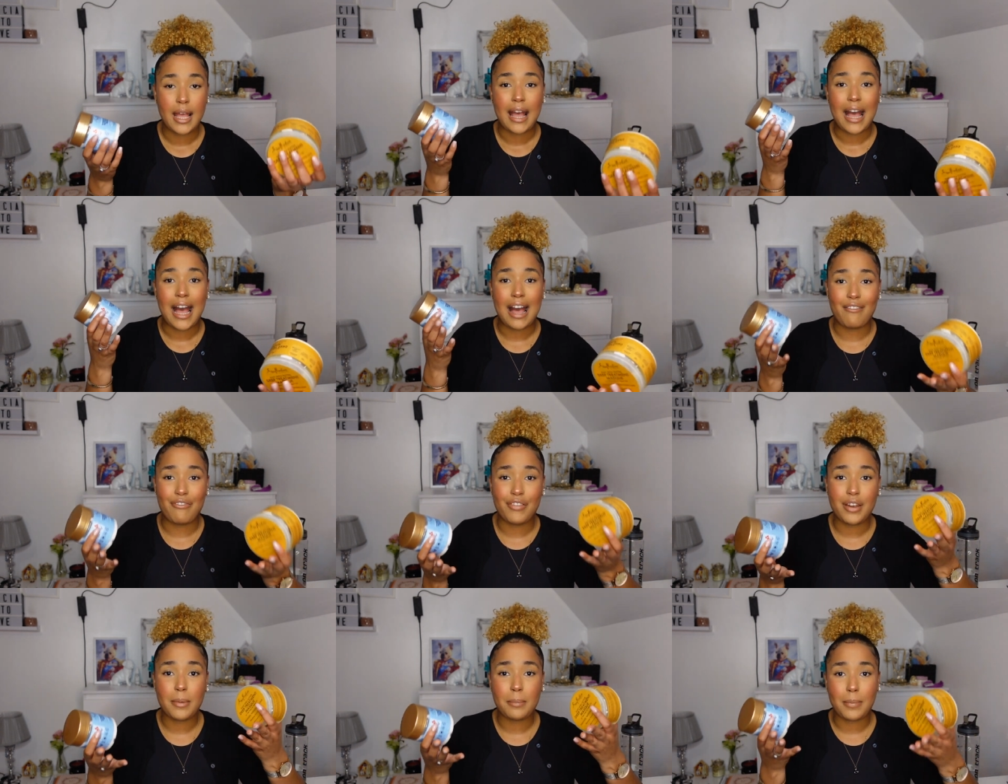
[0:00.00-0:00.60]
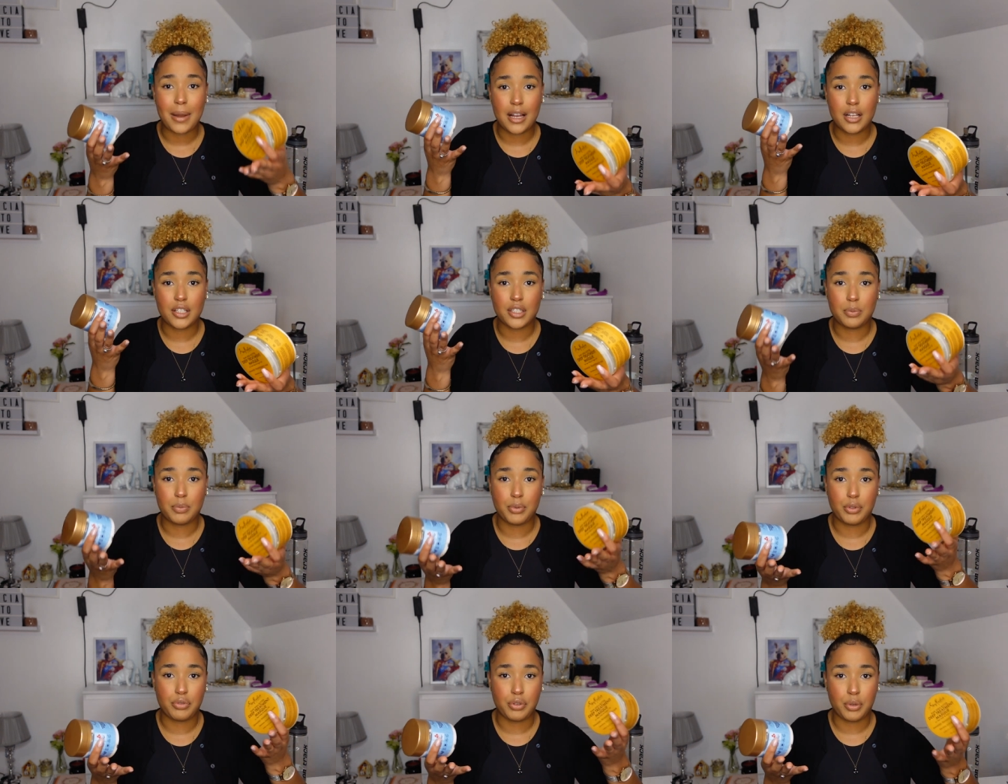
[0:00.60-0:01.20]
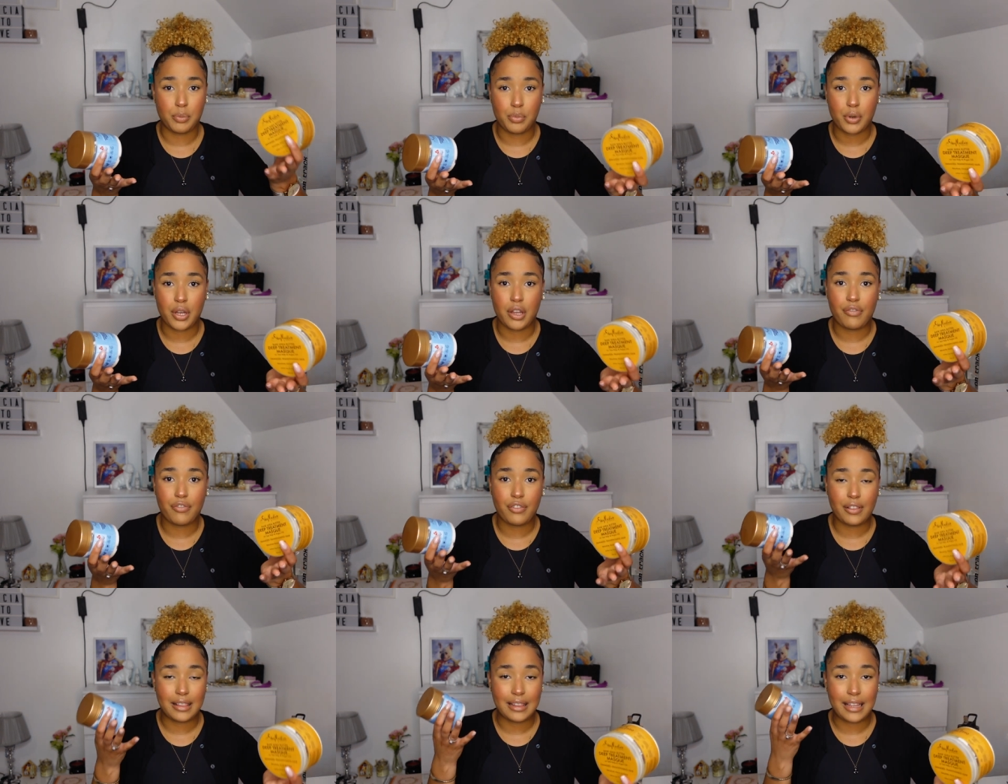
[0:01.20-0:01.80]
Having a balance between
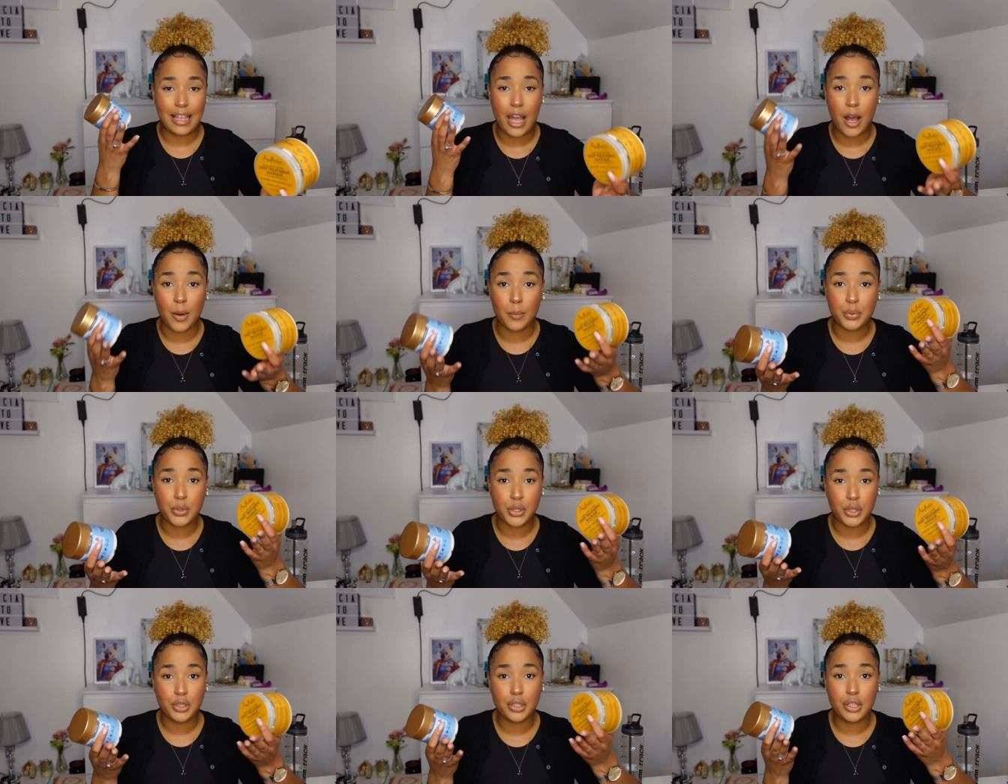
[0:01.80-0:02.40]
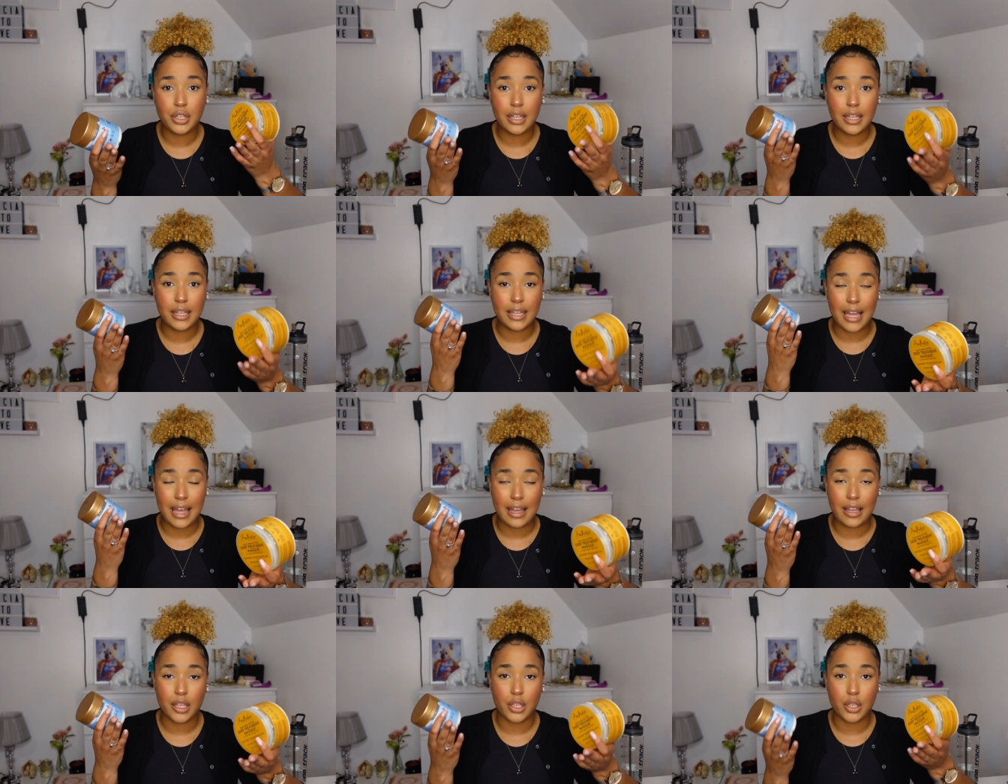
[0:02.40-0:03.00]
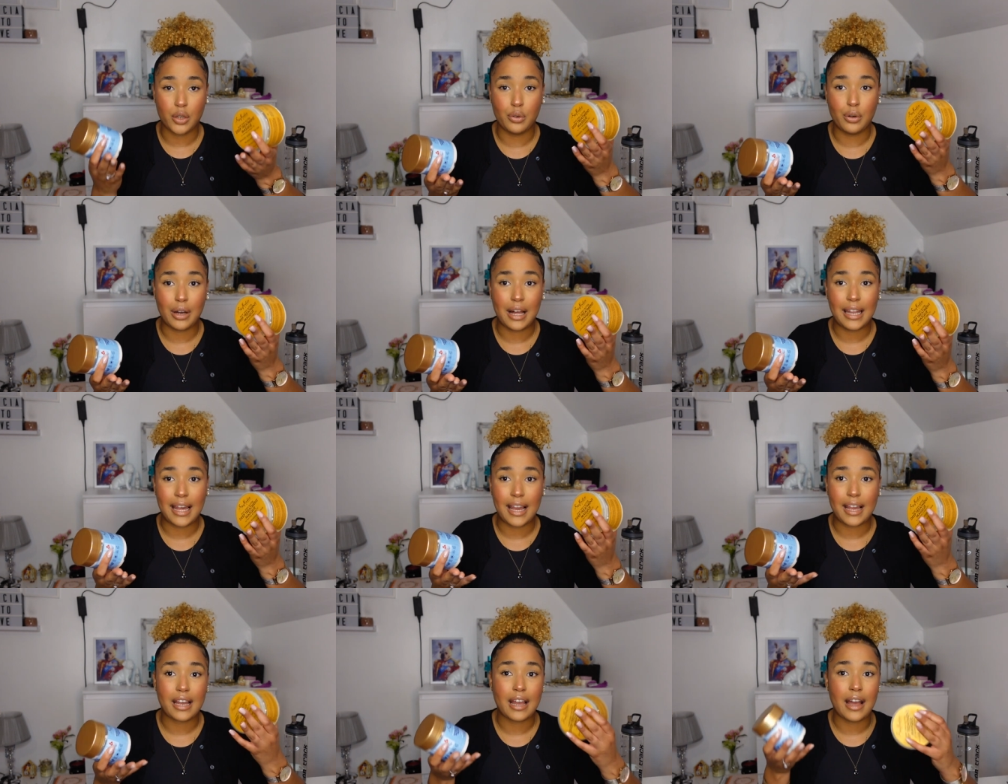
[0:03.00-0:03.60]
both helps you get your
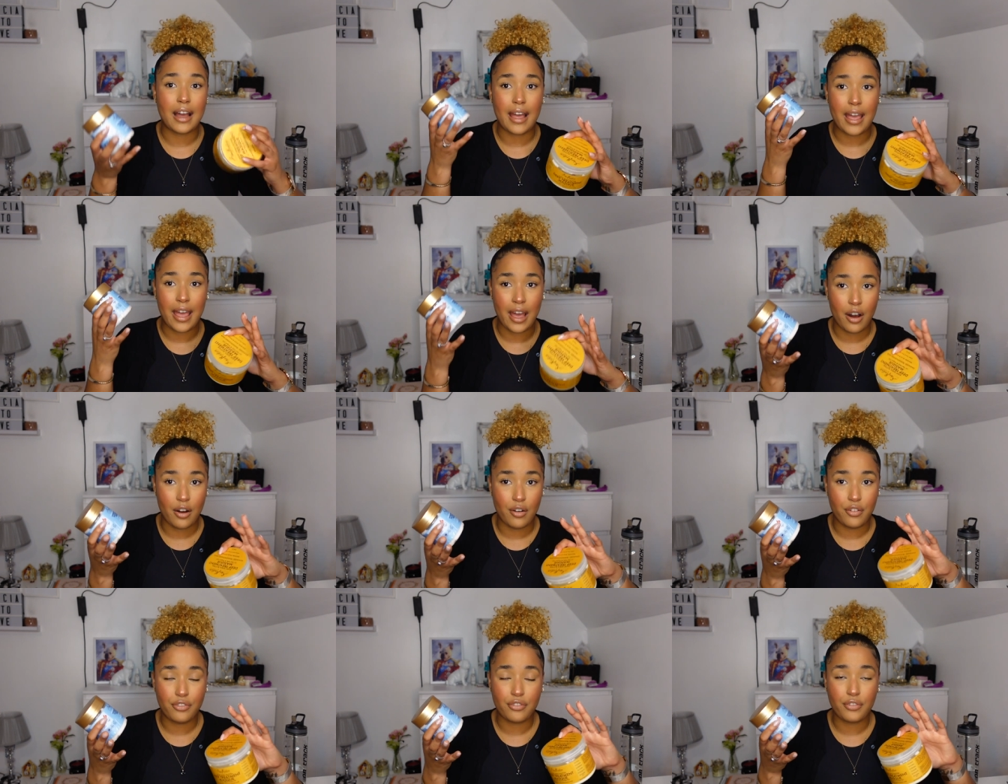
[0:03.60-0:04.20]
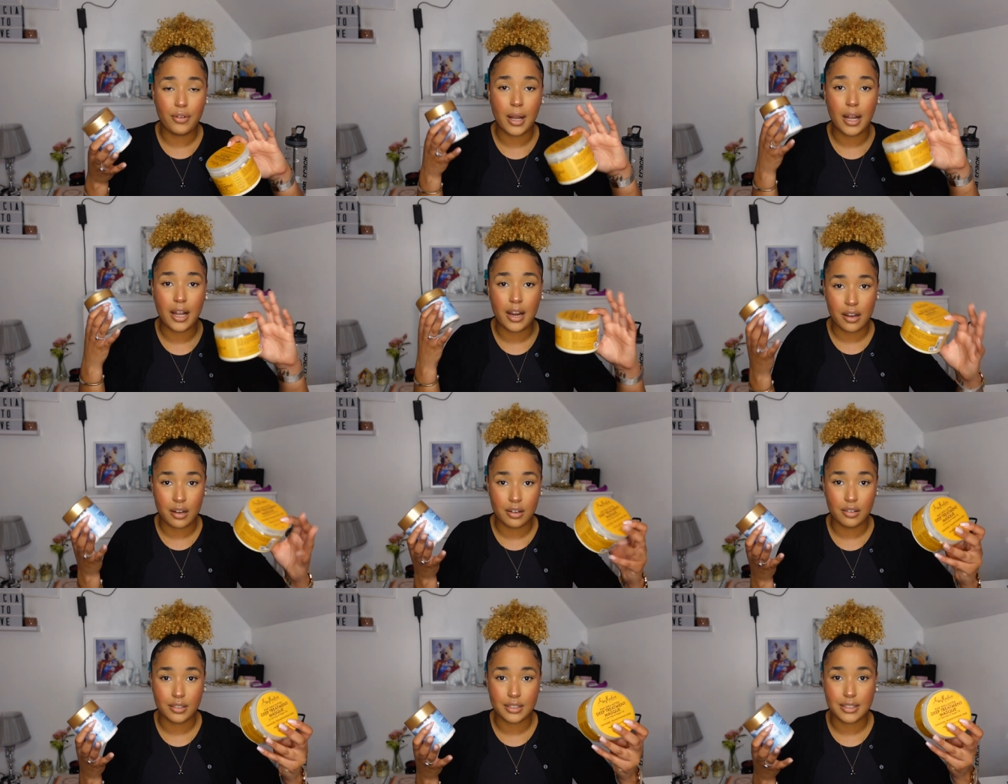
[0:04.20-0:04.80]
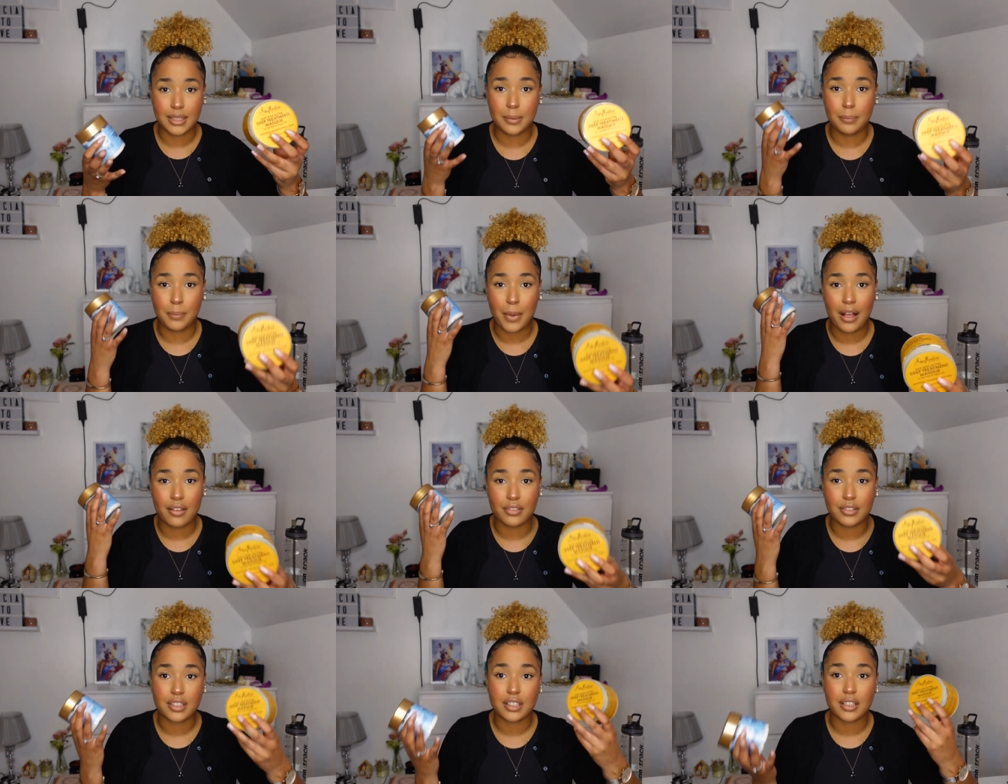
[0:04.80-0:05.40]
like health curls and
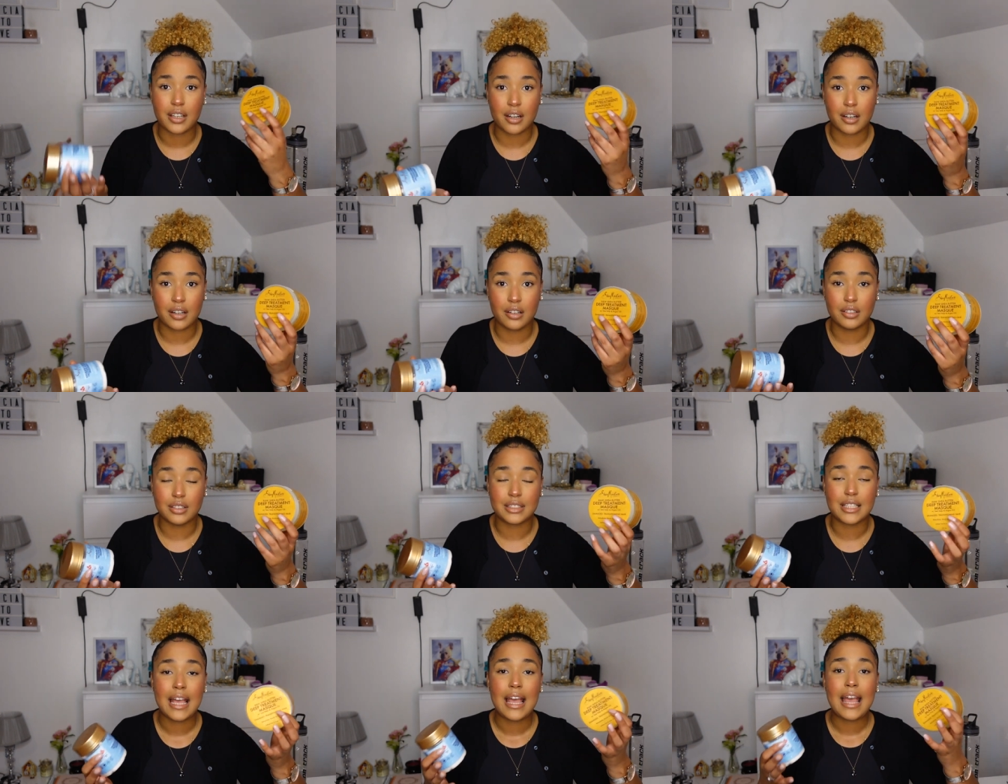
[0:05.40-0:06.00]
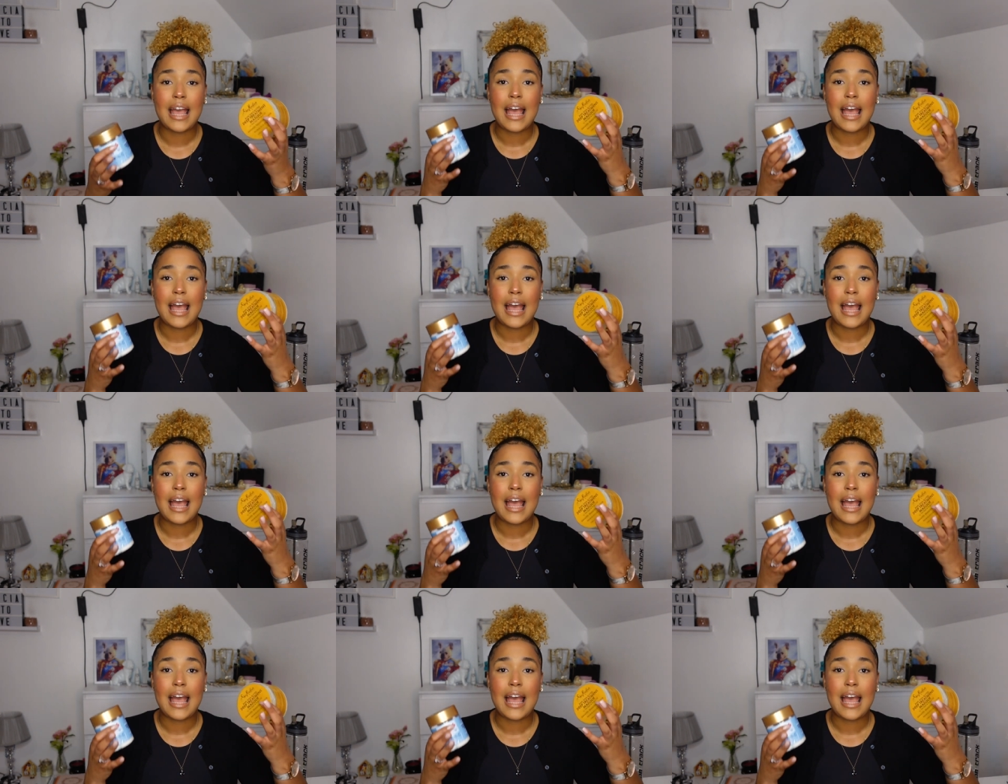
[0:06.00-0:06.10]
bouncy curls